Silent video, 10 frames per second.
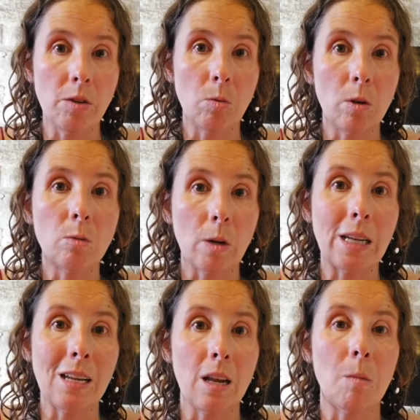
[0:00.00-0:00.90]
of your
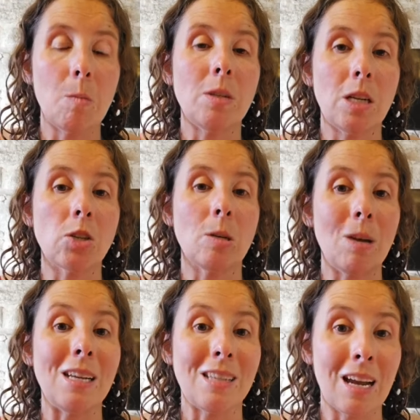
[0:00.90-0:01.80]
worldwide income and potentially
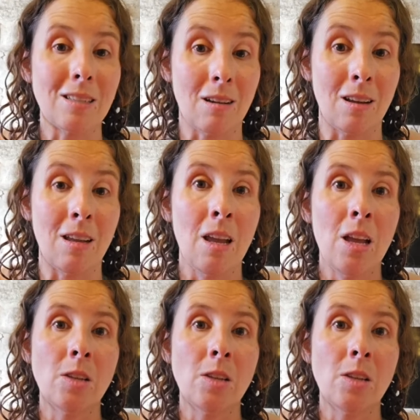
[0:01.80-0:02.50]
paying tax on it.